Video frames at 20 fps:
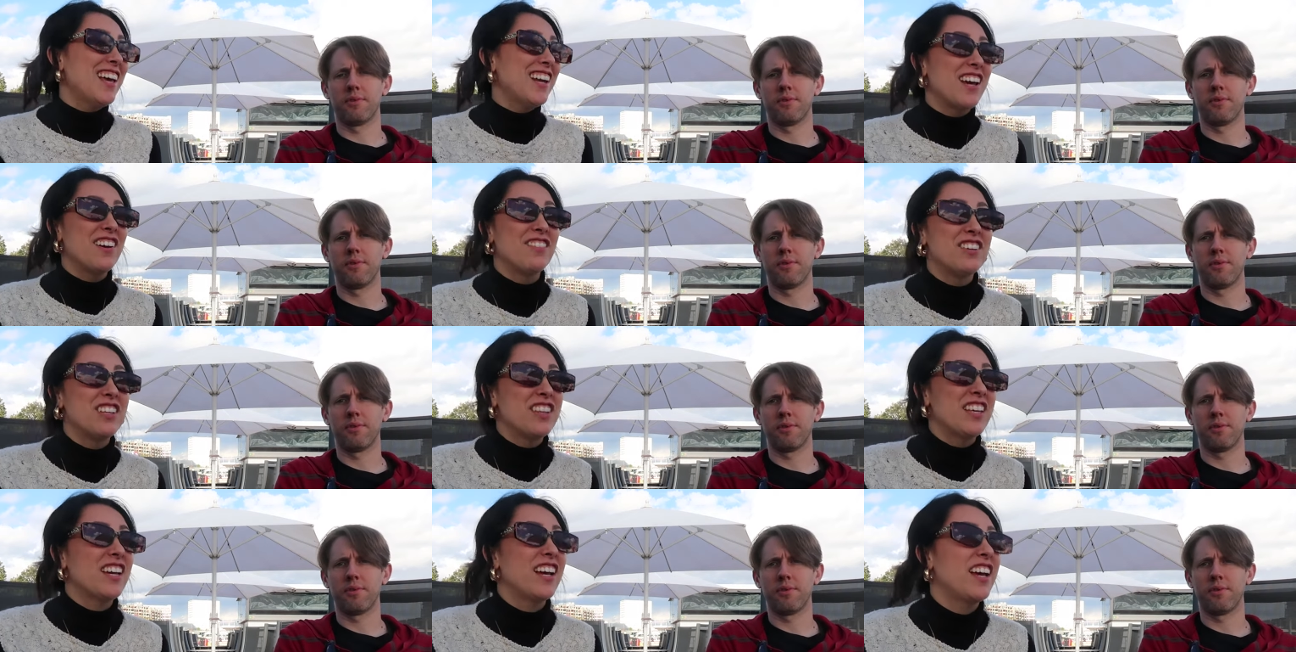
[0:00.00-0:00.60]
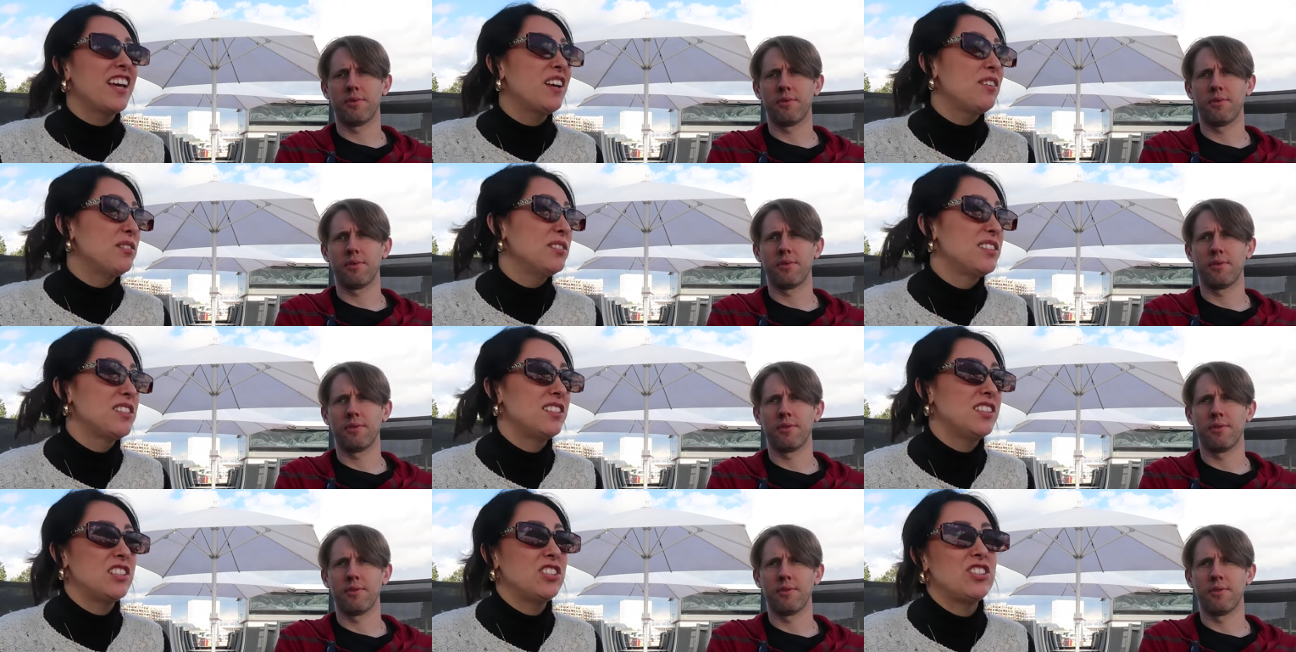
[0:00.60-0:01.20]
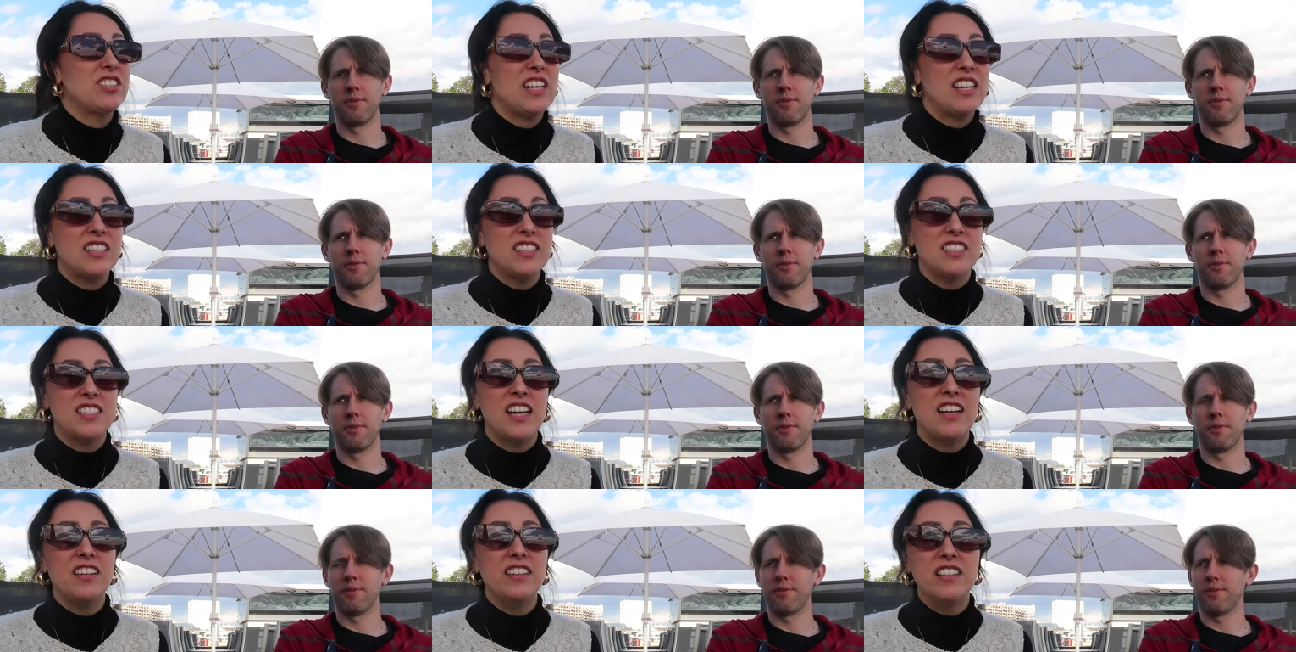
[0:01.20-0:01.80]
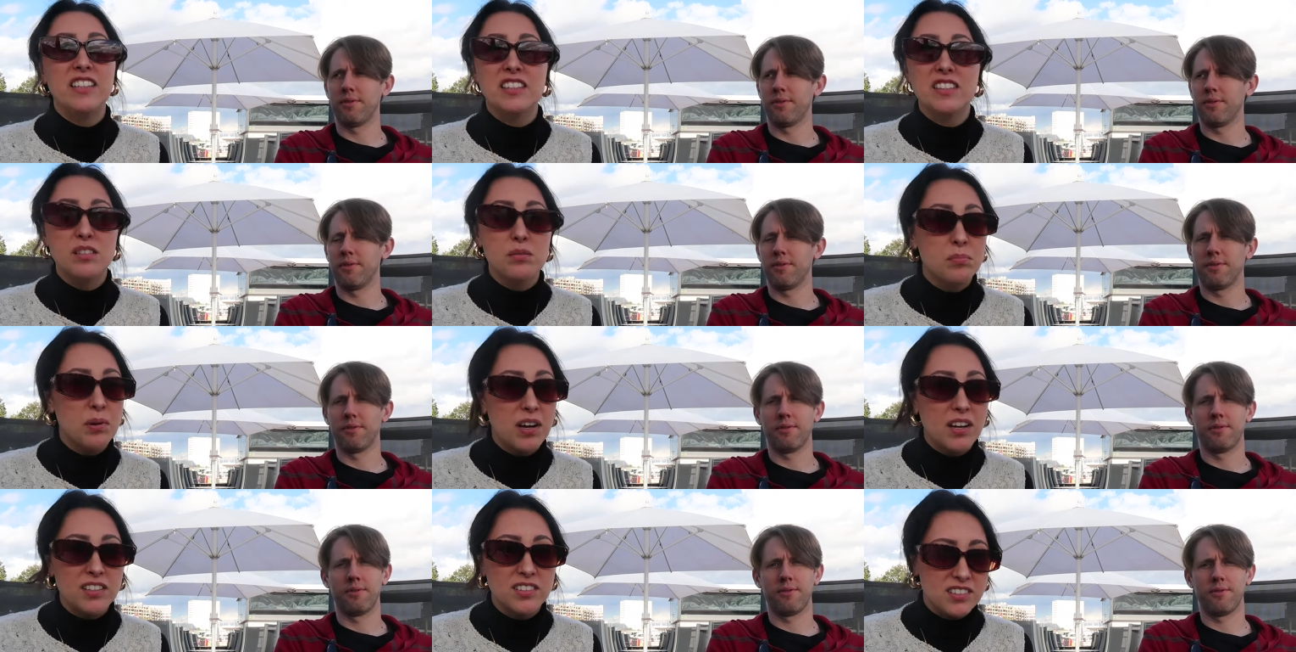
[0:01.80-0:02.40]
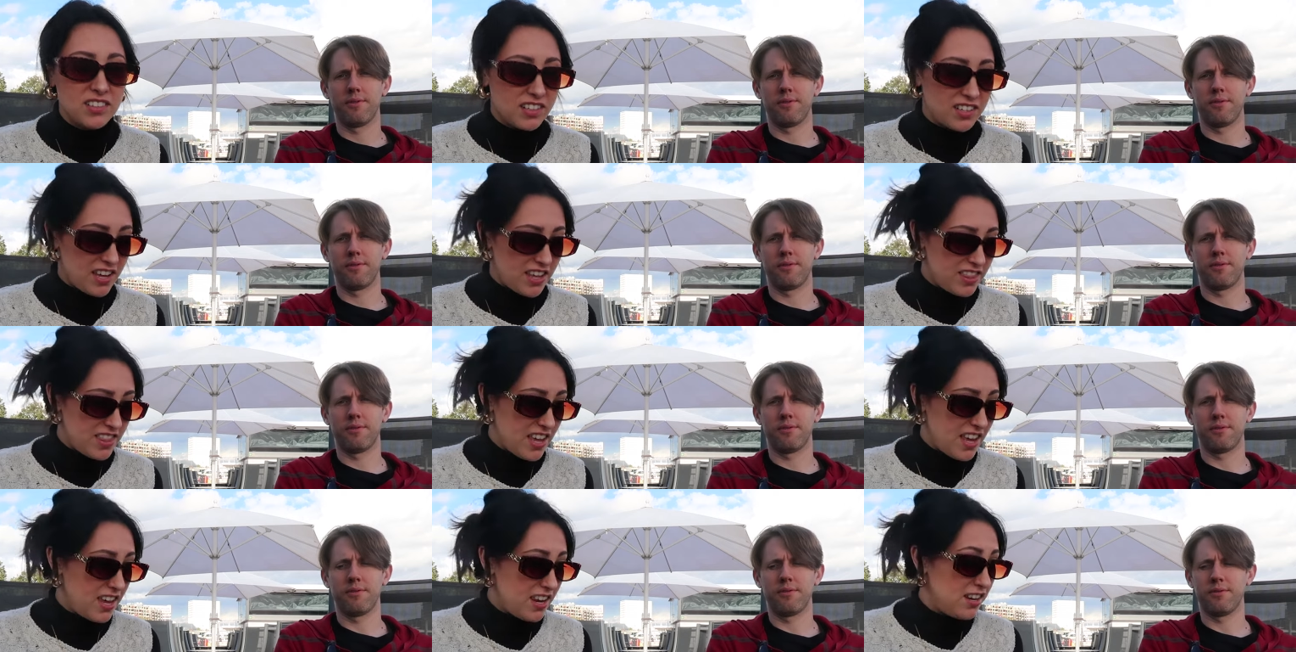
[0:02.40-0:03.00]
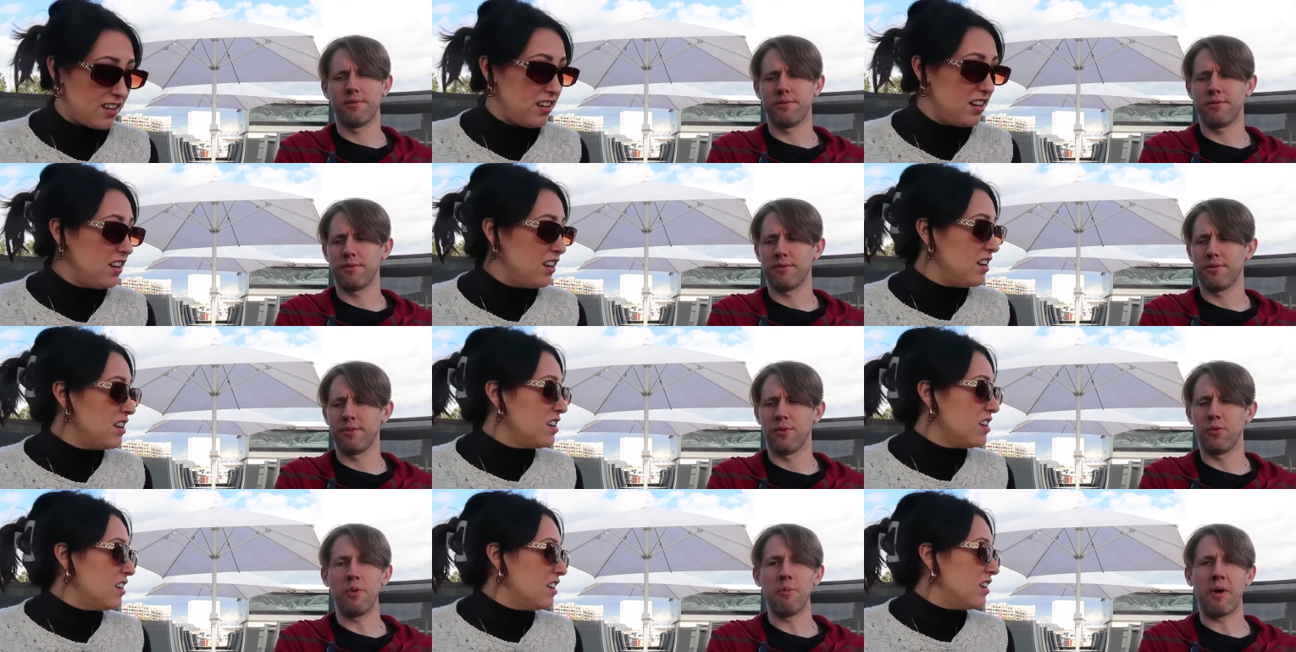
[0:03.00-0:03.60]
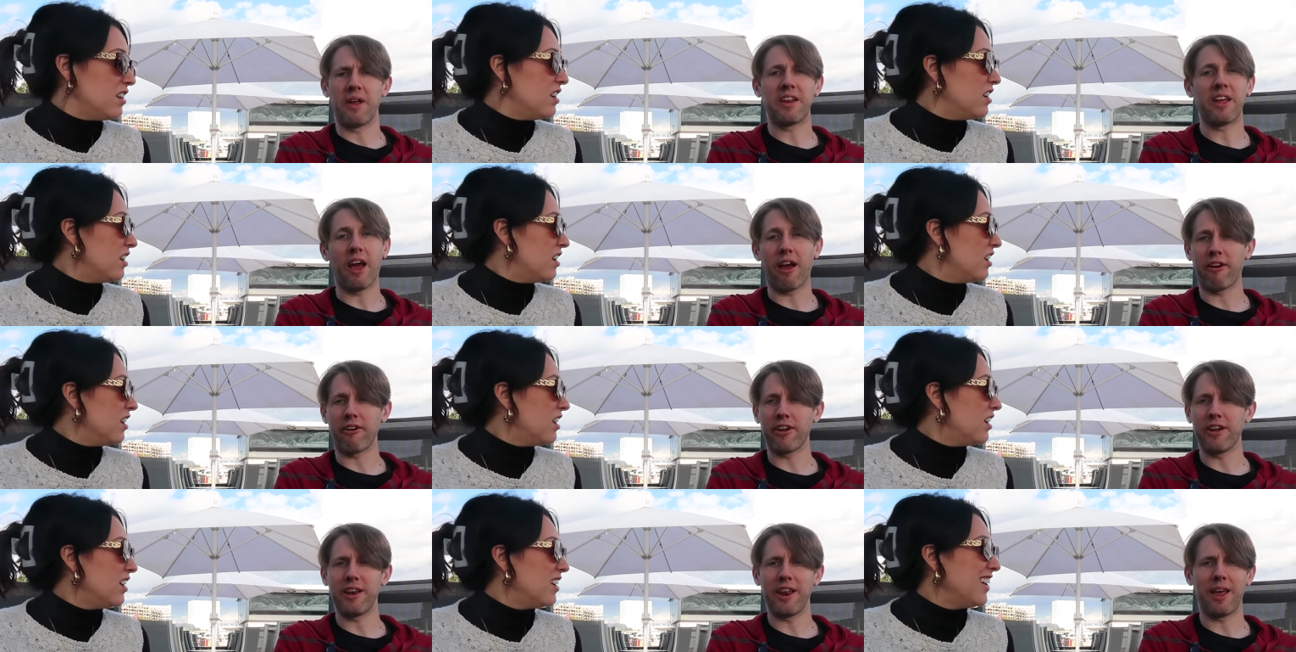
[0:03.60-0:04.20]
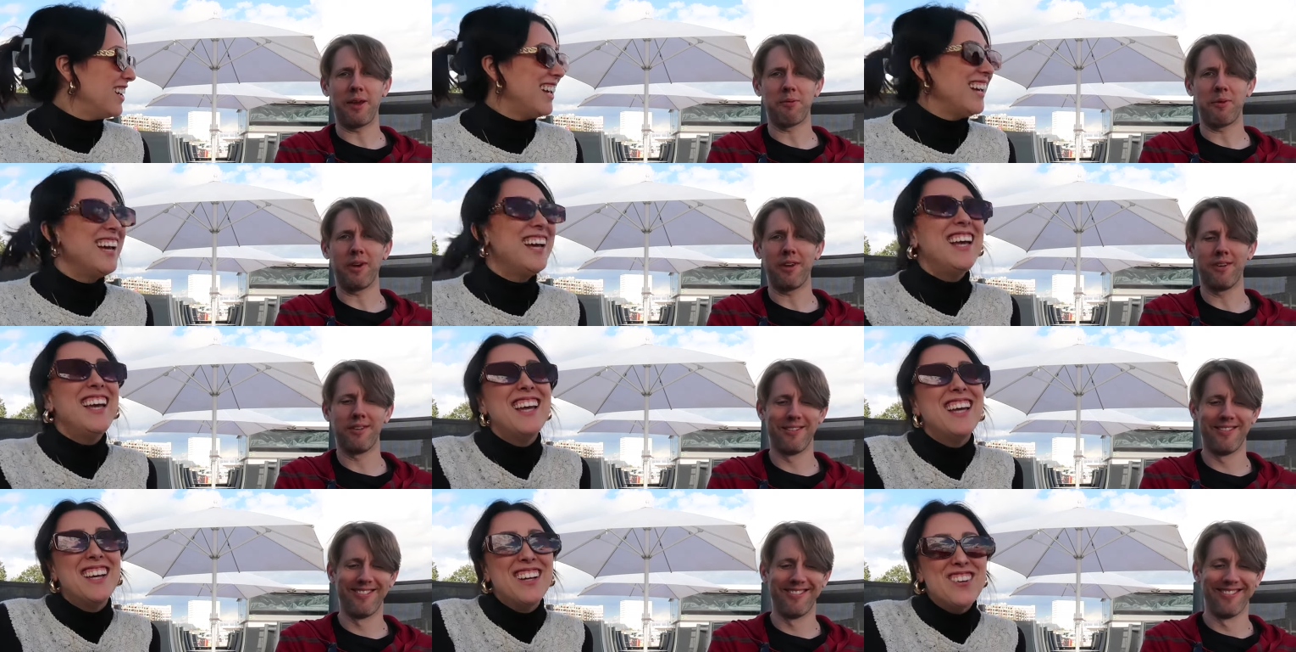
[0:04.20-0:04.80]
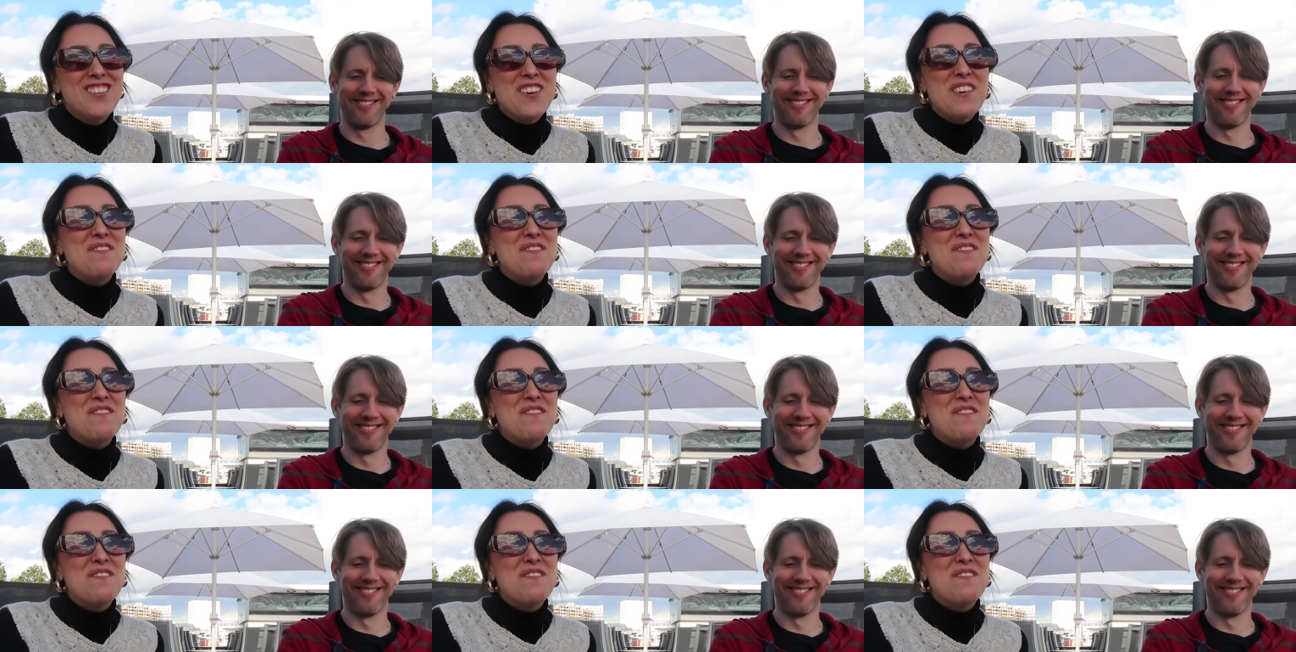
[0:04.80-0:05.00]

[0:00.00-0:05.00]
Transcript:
Speaker 1: and everything I ate was delicious. I had a salad and some pasta, and then
Speaker 2: we met Gary and Amy.